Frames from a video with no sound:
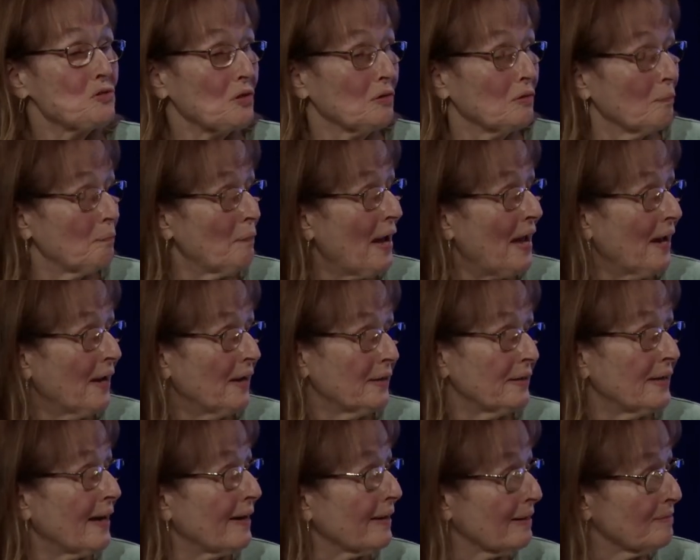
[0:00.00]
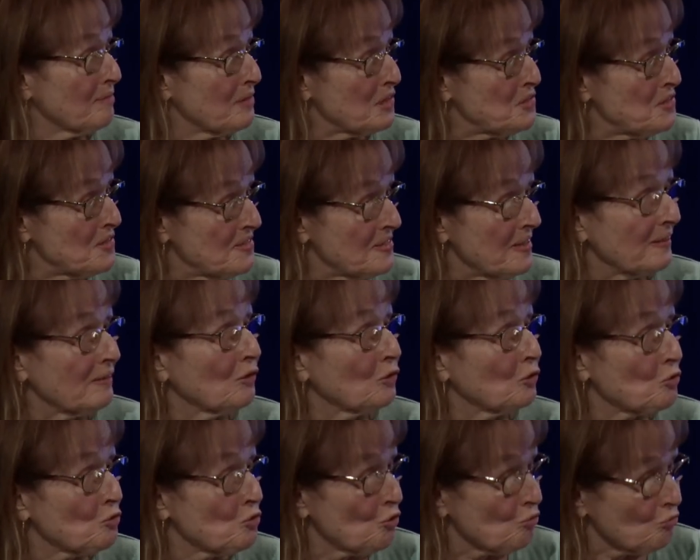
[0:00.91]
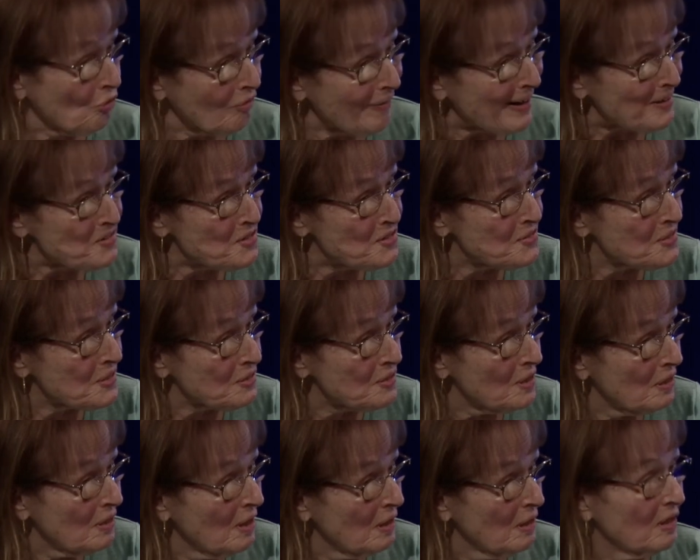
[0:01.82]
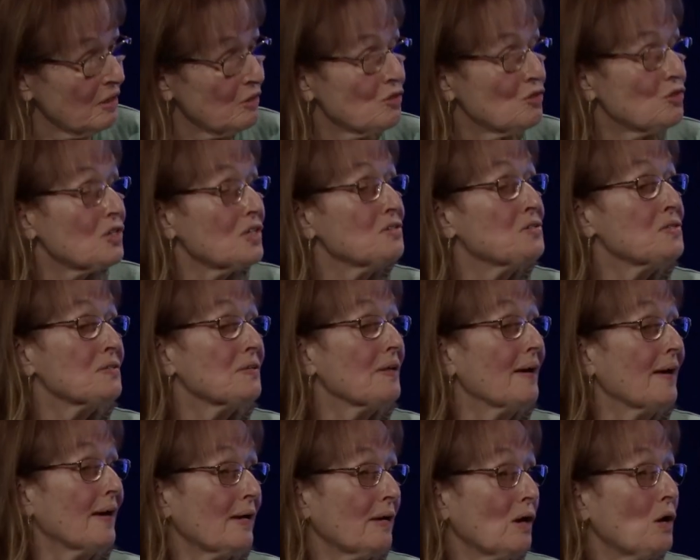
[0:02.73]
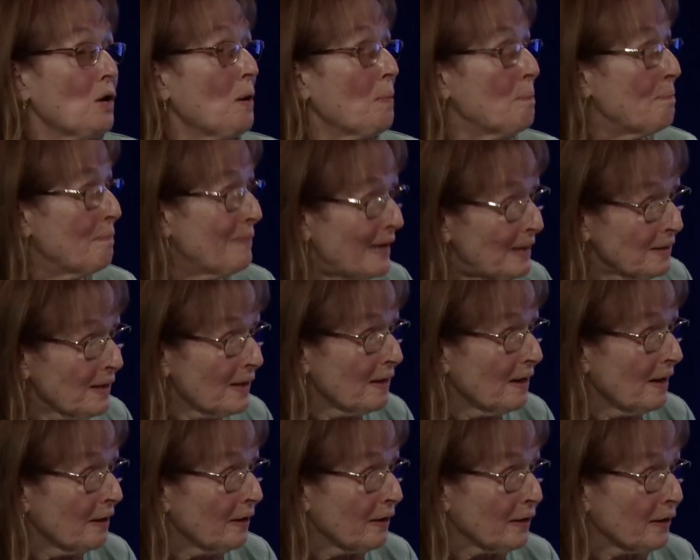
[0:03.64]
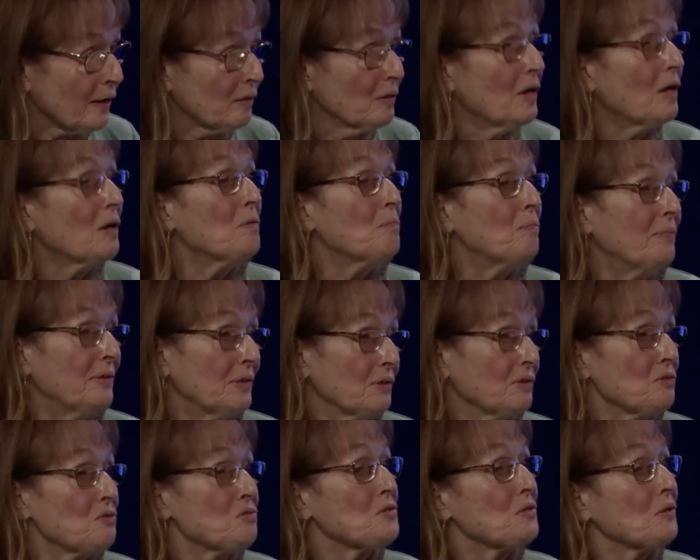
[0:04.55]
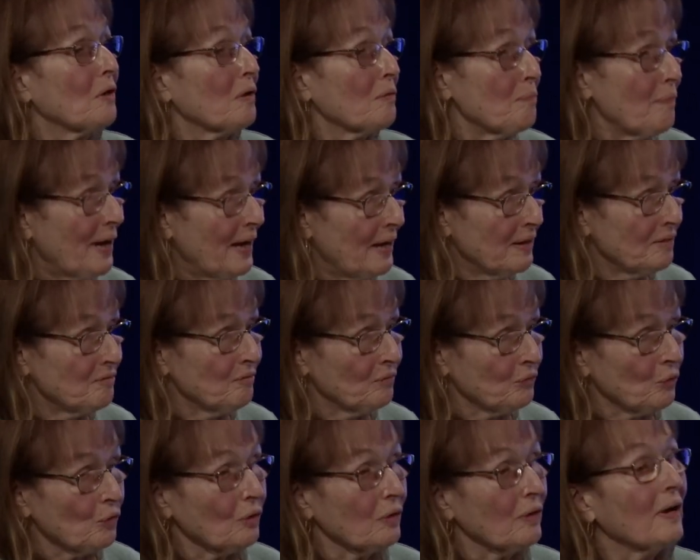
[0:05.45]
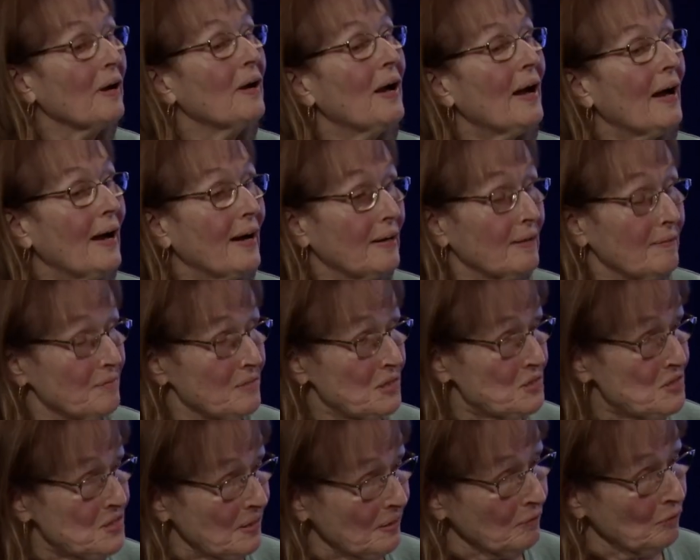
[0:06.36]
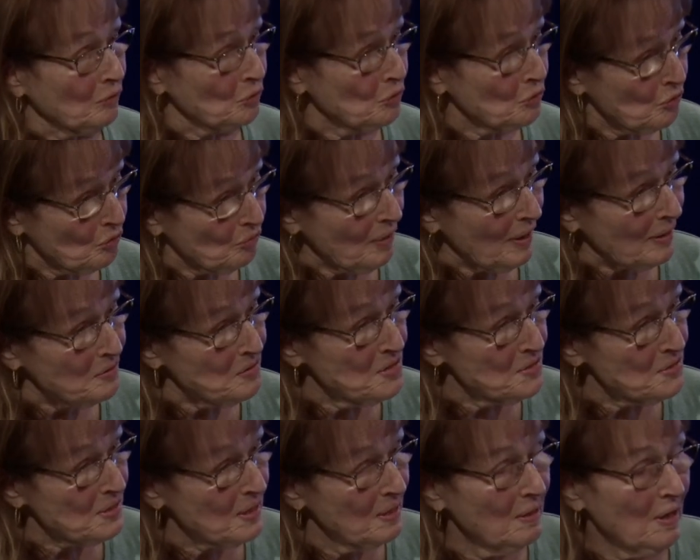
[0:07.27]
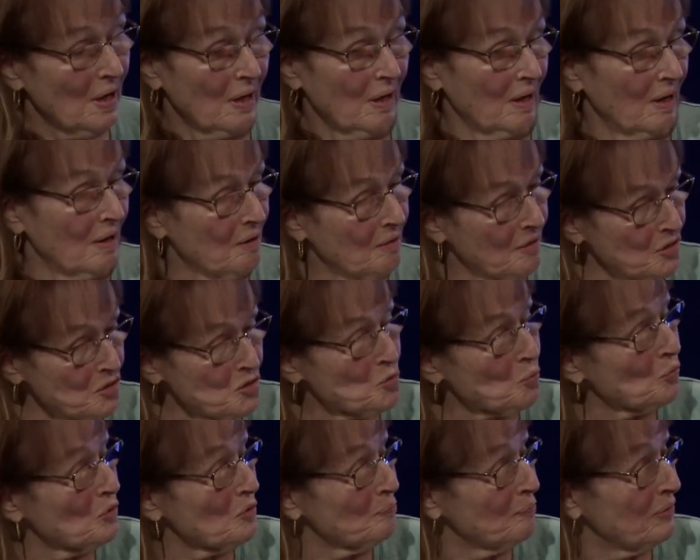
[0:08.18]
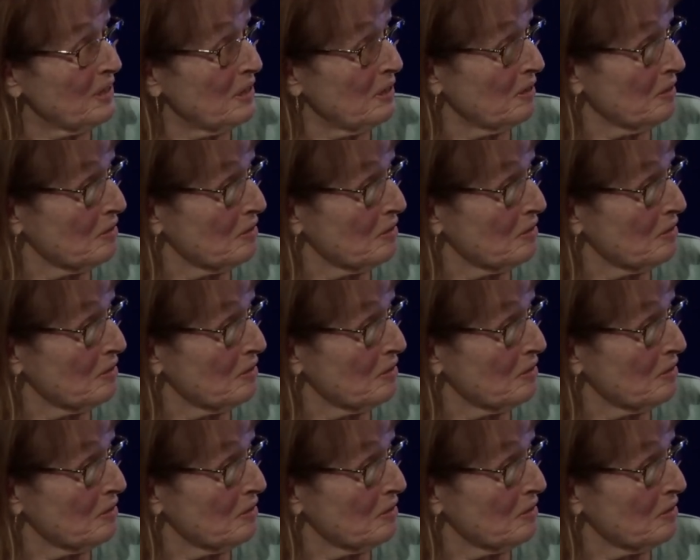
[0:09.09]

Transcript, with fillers: are paid out of a single trust, mm-hmm. just like Medicare bills are paid for out of a single trust. This would be a